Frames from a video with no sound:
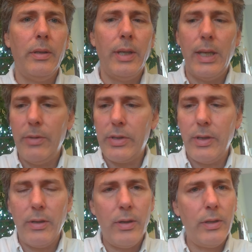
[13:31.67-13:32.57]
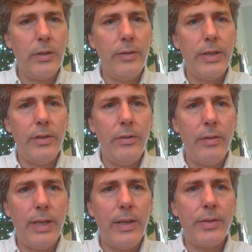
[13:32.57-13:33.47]
And I'm just going to hard code that to
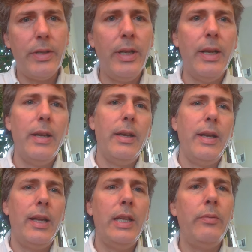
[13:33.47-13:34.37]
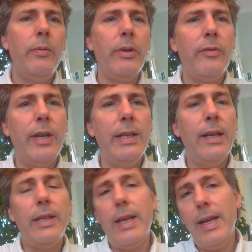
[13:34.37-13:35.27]
2000. And then we want to find
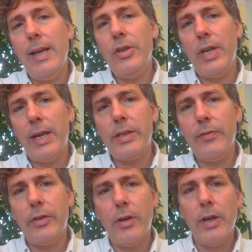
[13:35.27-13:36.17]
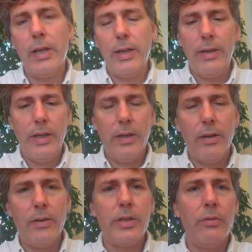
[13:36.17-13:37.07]
out the age as of the target
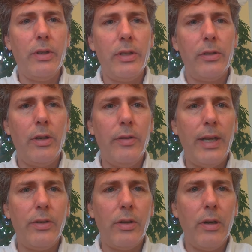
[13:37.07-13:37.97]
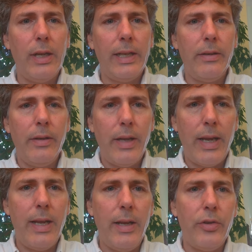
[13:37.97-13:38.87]
year, so we're going to call that target
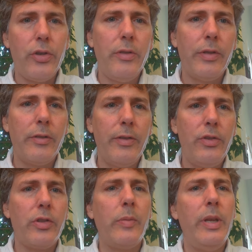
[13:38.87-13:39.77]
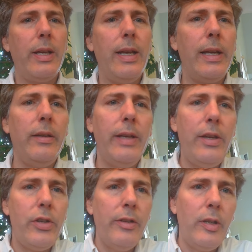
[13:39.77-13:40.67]
age. So this is just going to be a
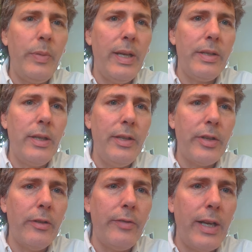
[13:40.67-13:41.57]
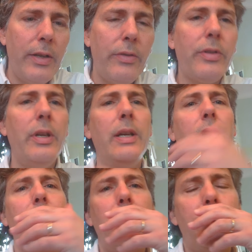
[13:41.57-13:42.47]
calculation that depends on these other values.
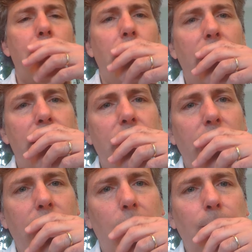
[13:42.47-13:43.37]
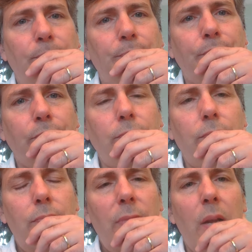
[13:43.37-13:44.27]
So let's see now.
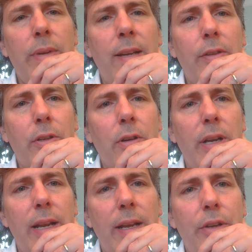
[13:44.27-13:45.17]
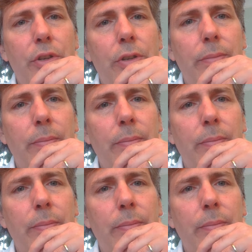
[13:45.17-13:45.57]
We have the current age,